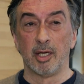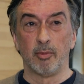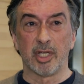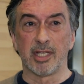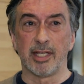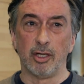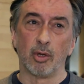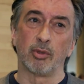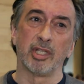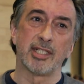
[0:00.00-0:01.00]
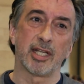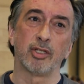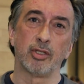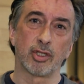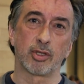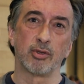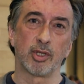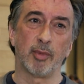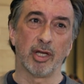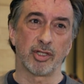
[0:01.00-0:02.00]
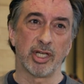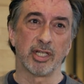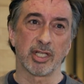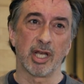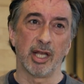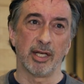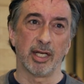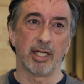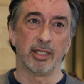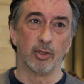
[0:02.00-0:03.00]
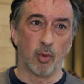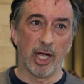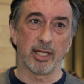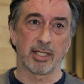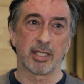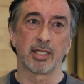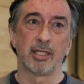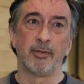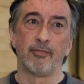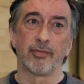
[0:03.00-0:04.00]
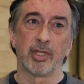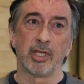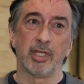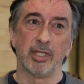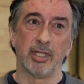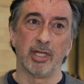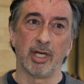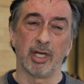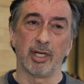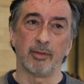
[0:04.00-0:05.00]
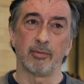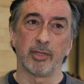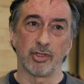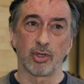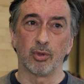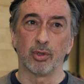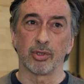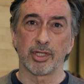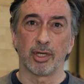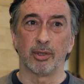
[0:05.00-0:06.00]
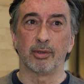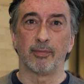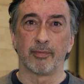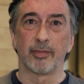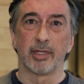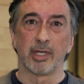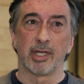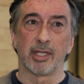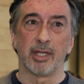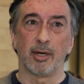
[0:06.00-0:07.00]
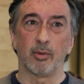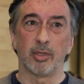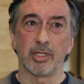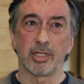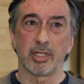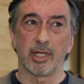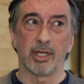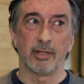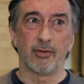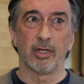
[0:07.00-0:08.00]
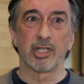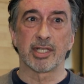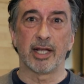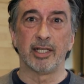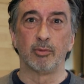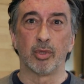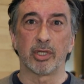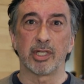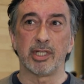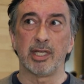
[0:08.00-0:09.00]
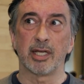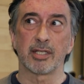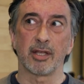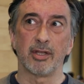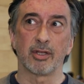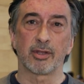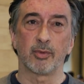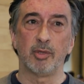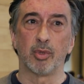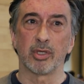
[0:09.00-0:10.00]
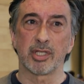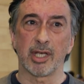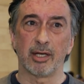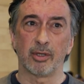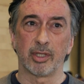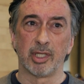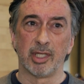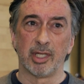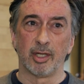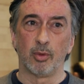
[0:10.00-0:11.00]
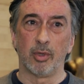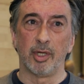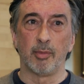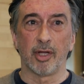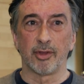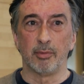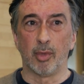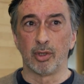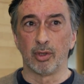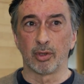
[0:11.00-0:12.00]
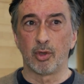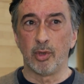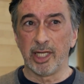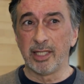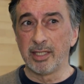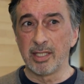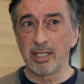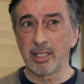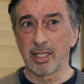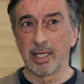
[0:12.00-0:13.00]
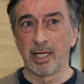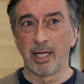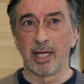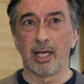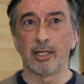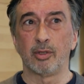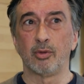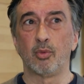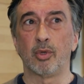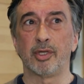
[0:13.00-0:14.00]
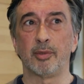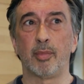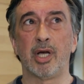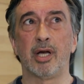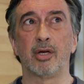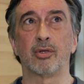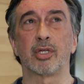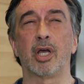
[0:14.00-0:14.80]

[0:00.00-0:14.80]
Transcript: Because they don't really tell you the truth about Genghis Khan in the West, in school. So that was a very exciting book. And he has, I think, 3 books out. One about the Mongol queens and one about